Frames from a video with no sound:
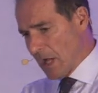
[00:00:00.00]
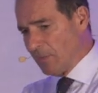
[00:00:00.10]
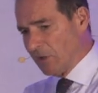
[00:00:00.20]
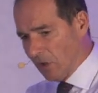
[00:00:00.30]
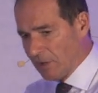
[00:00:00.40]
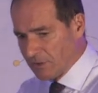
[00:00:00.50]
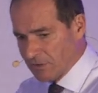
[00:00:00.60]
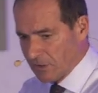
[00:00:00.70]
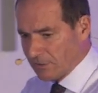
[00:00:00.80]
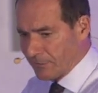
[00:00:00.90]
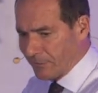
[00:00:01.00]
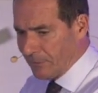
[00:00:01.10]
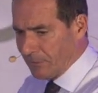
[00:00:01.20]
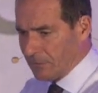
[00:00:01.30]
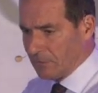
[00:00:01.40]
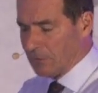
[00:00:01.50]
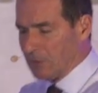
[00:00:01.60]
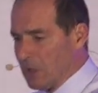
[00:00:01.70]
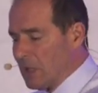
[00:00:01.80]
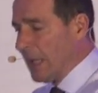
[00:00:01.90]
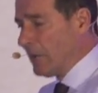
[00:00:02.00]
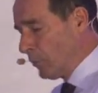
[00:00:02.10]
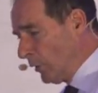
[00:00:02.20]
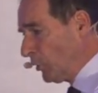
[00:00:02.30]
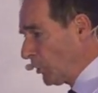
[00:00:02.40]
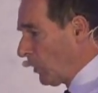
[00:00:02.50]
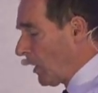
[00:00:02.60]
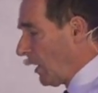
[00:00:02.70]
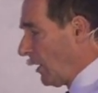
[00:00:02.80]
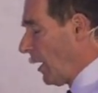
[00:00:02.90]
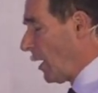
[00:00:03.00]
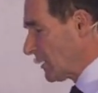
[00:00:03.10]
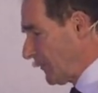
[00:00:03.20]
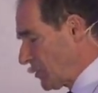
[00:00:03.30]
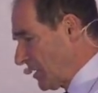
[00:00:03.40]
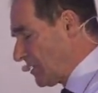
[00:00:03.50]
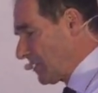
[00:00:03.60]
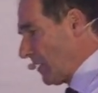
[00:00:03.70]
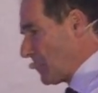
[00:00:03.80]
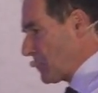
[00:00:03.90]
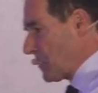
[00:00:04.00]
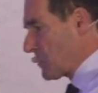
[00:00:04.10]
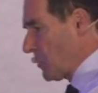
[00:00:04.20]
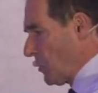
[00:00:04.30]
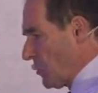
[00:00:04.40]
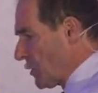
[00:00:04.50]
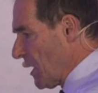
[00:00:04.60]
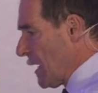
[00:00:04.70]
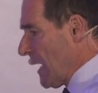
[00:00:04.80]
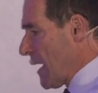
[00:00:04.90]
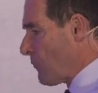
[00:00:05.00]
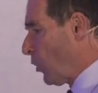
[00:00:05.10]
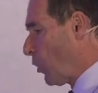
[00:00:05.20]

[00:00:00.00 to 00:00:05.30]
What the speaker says: And we can't do it on our own. It will require artificial intelligence tools. It will